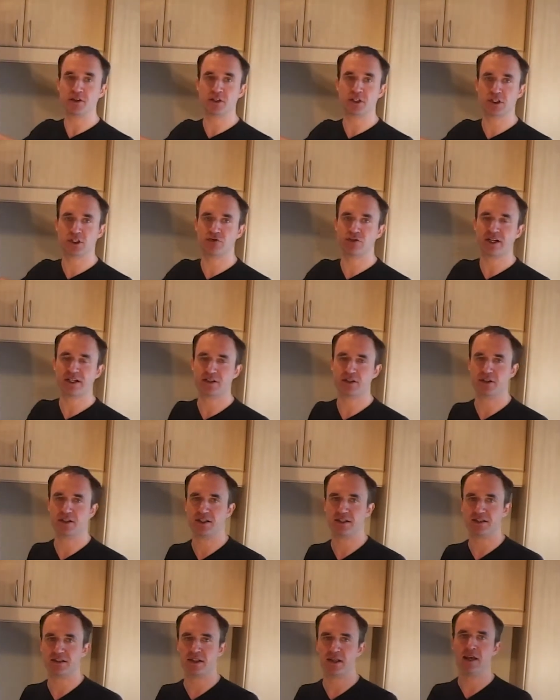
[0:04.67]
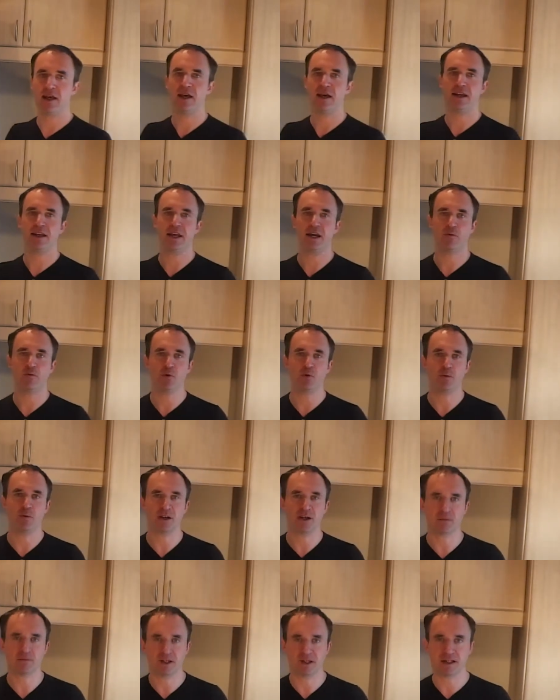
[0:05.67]
strategies. Now what we're
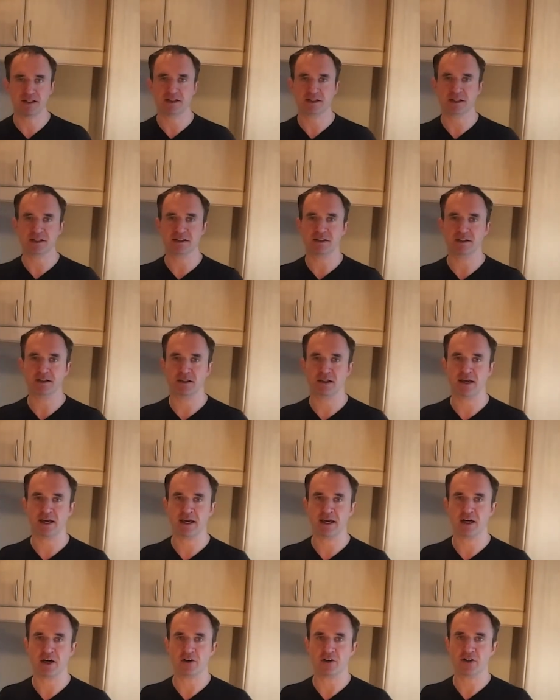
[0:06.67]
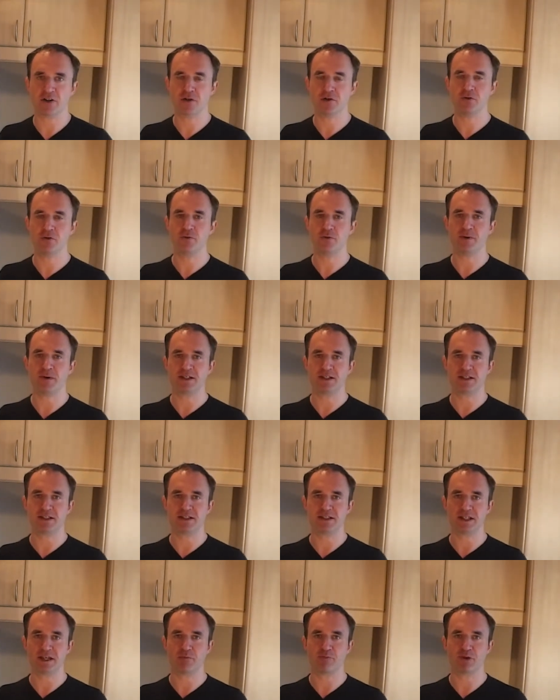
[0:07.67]
going to be discussing today are two basically
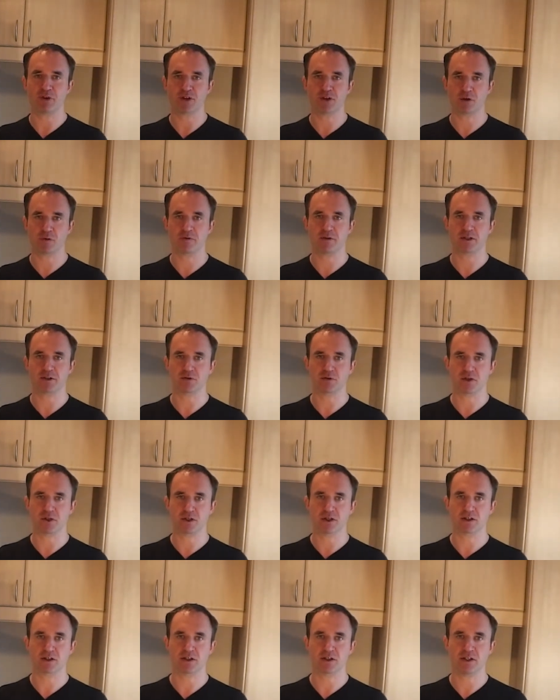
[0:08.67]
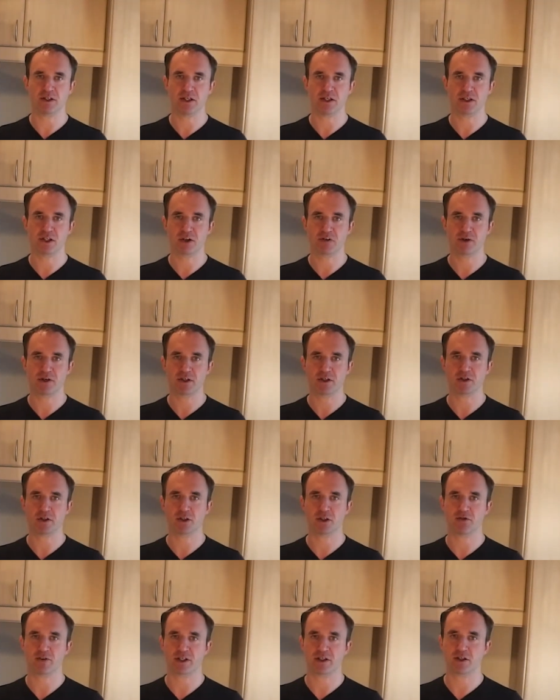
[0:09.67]
separate topics with regard to lead generation
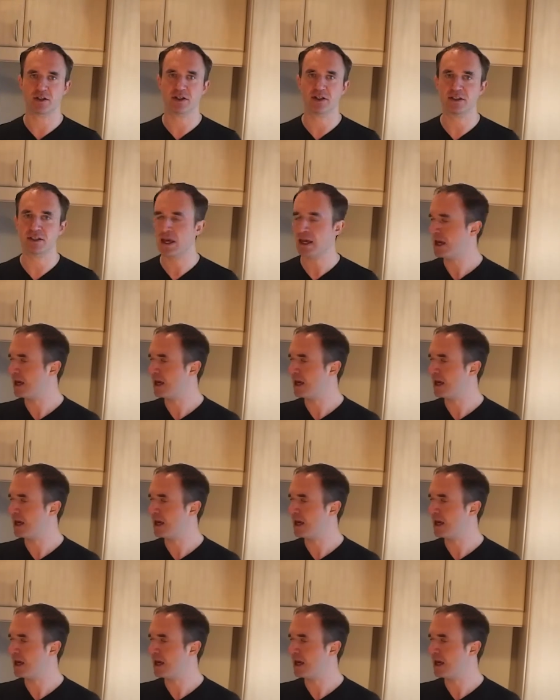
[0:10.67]
strategies,